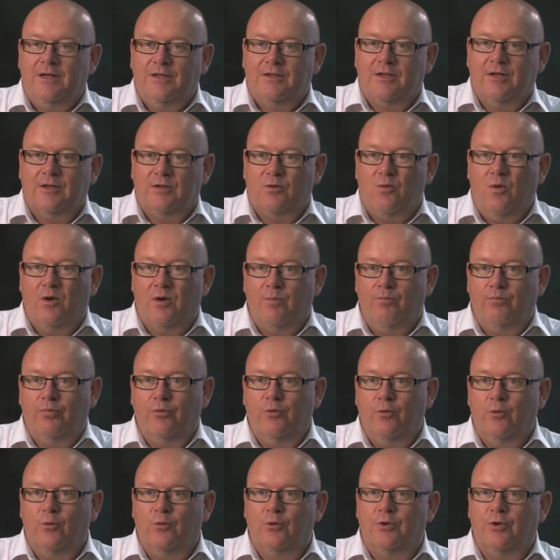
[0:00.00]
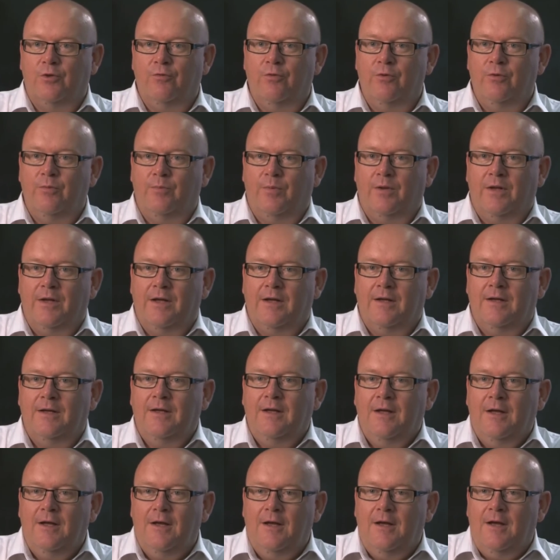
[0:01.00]
So it's quite a broad group there.
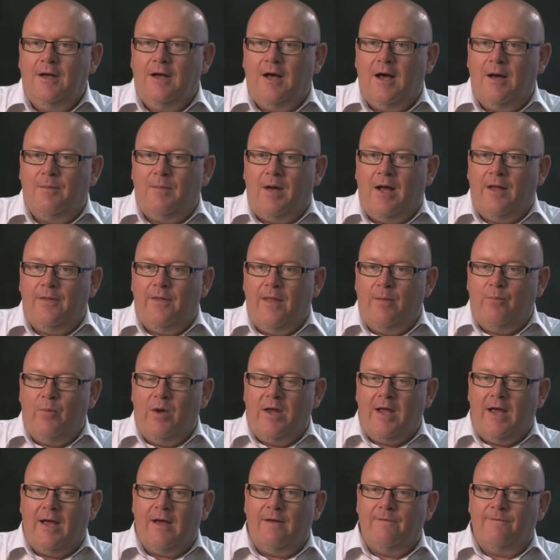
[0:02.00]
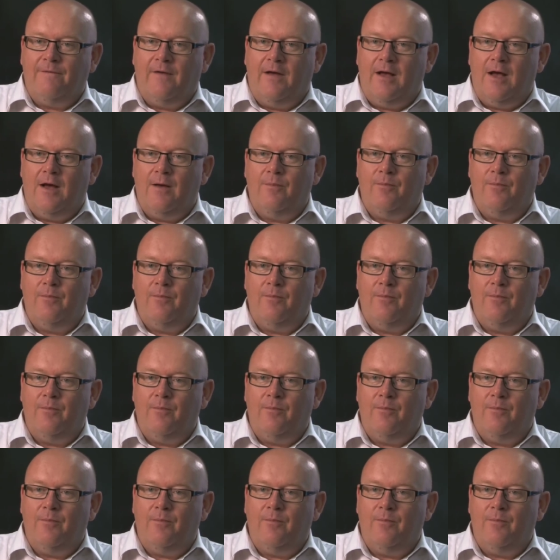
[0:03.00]
And then we have